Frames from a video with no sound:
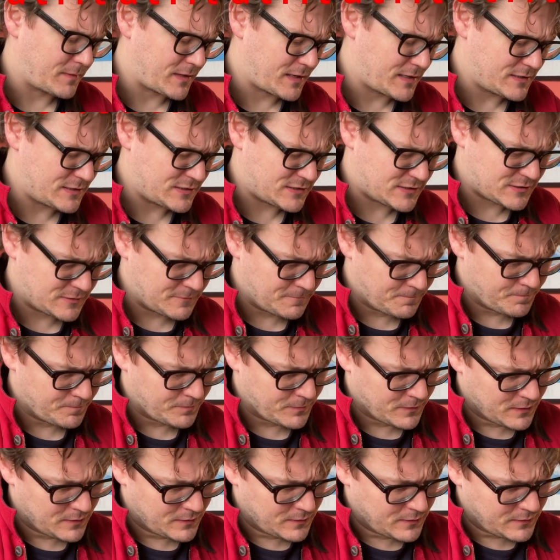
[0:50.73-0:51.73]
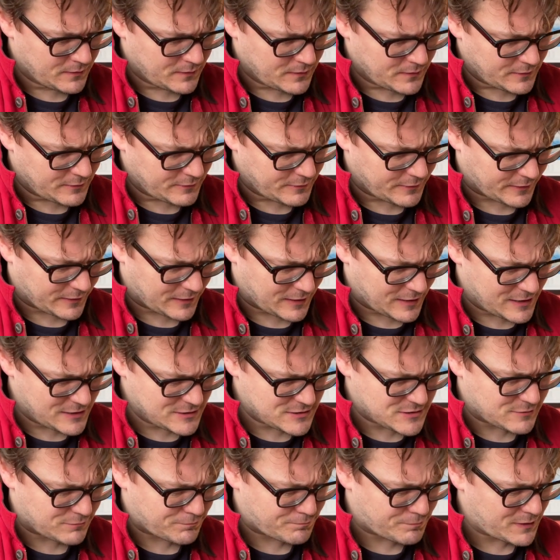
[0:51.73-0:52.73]
That is. Uh, we need to talk about
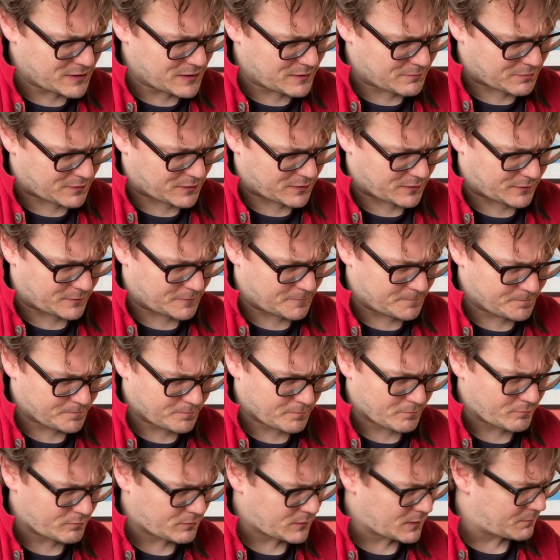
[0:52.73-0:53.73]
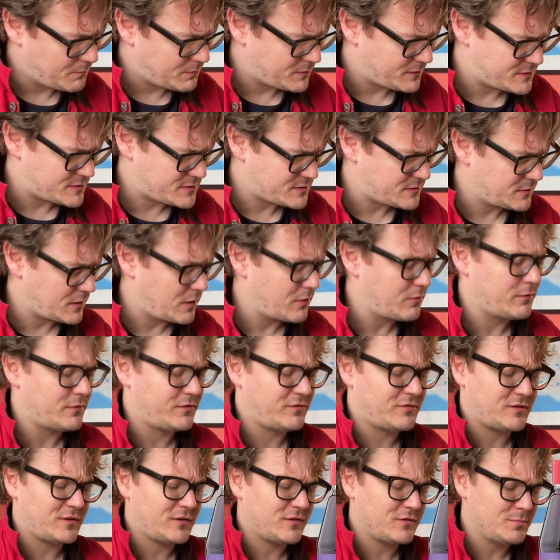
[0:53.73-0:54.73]
how cool peanut butter. outfit is. There's, no, it's
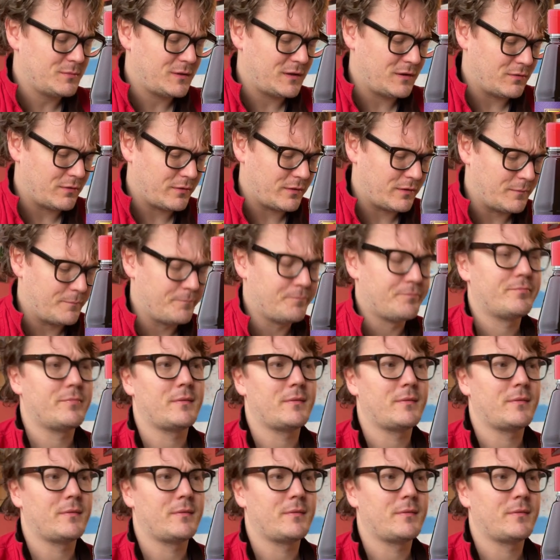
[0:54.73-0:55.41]
sesame oil.